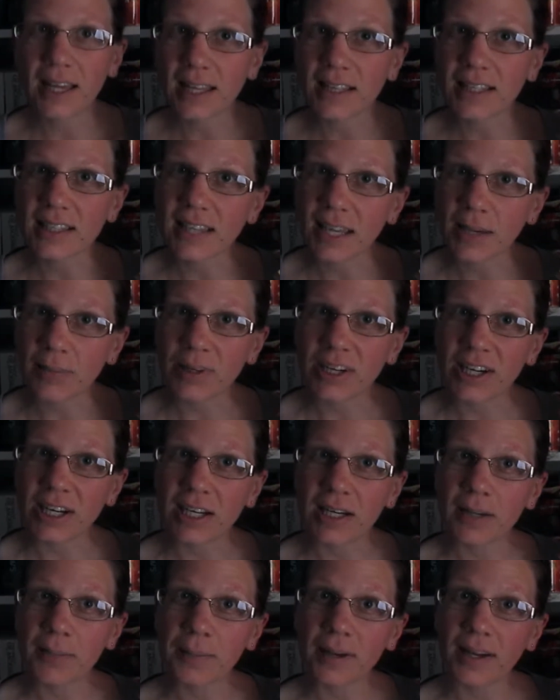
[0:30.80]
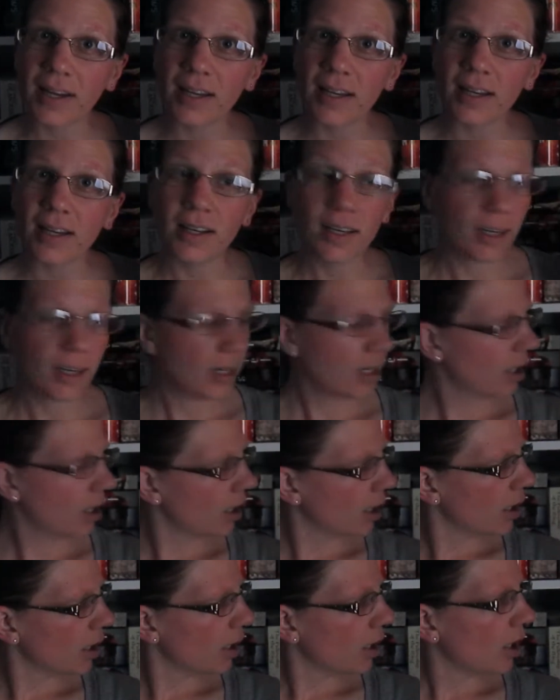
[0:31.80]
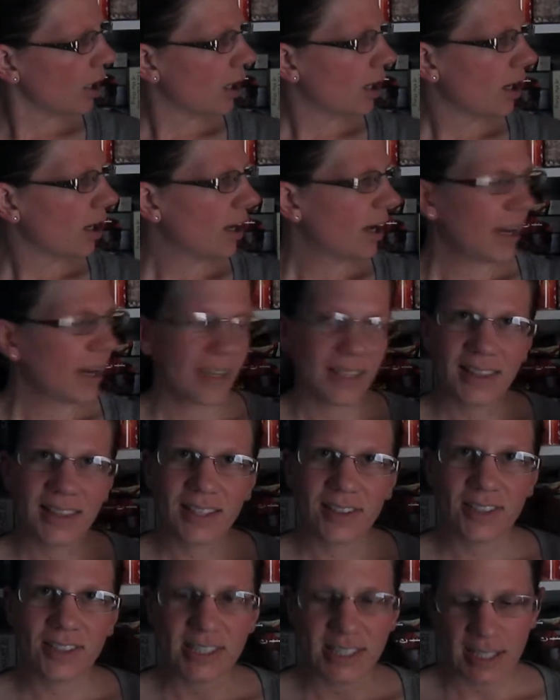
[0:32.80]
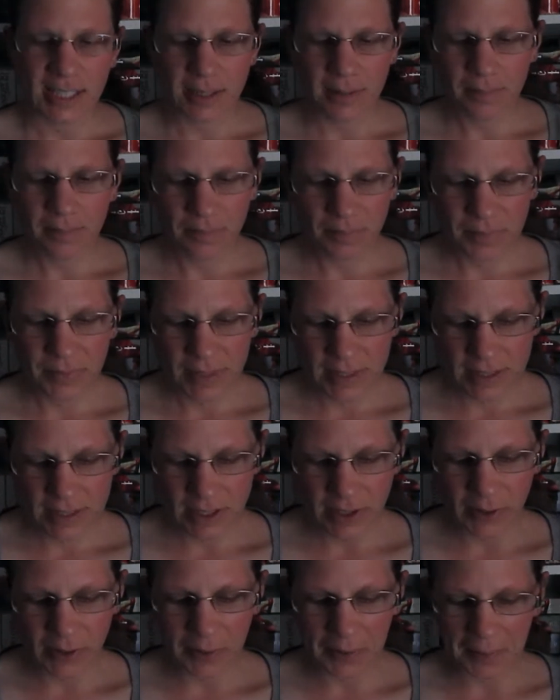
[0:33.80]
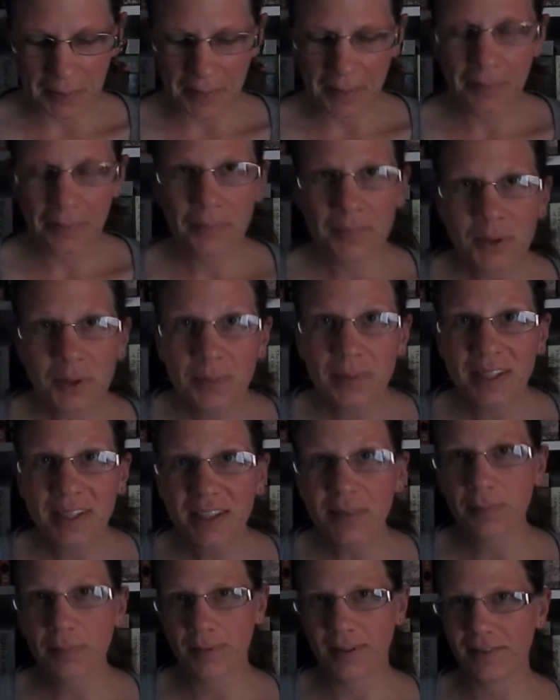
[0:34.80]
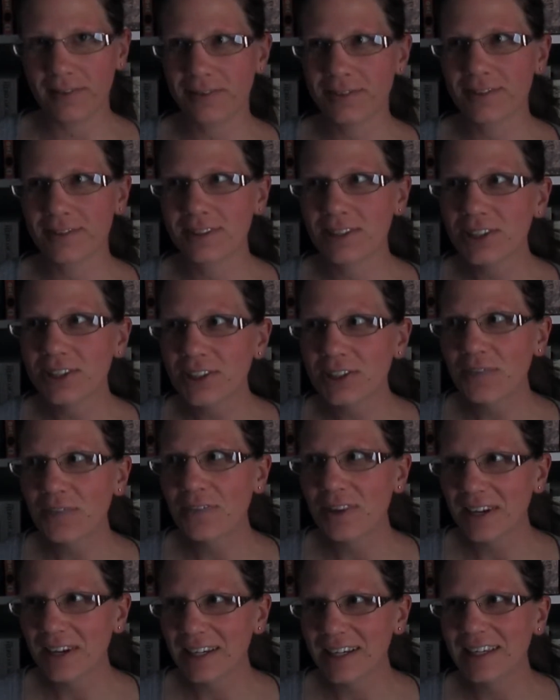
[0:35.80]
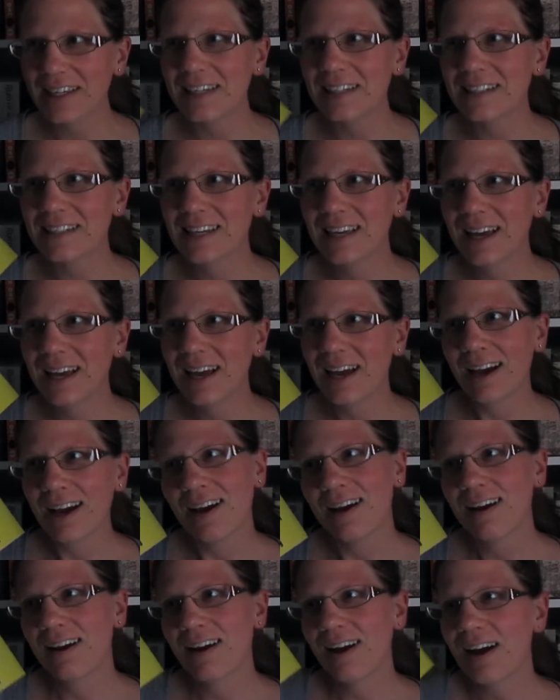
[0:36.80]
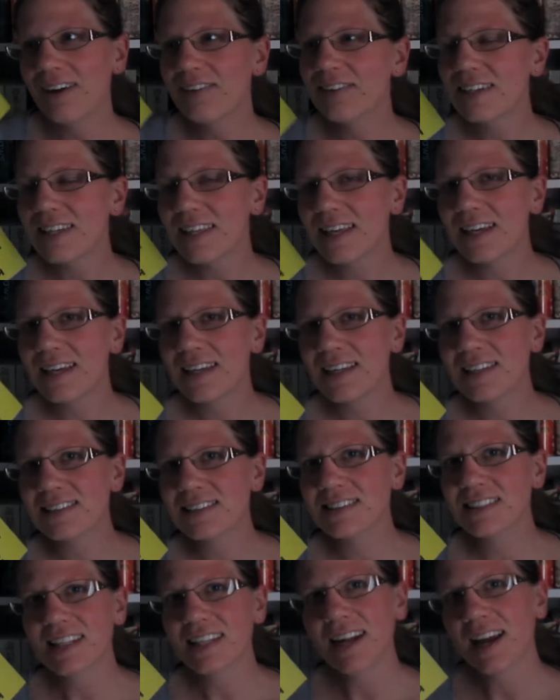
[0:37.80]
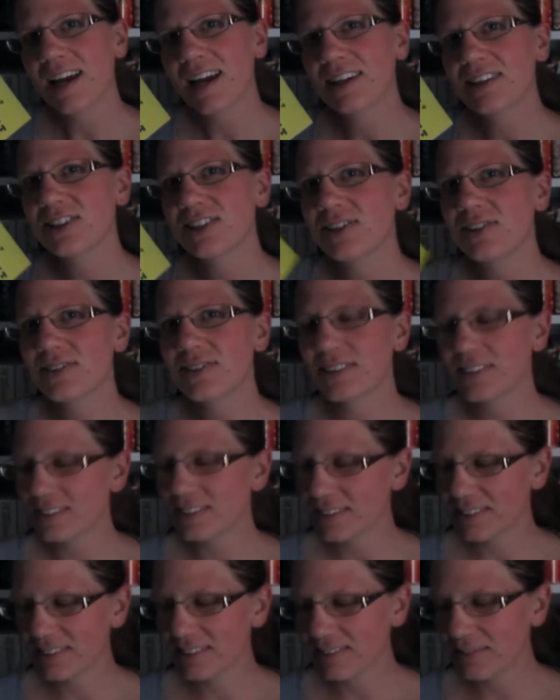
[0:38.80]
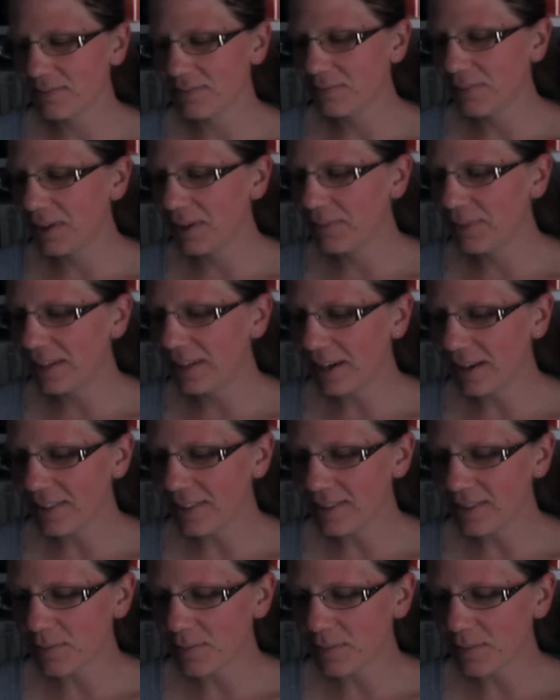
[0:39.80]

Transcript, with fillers: in the Library by Agatha Christie. So Bluebeard by Kurt Vonnegut. I realized that I chose maybe not the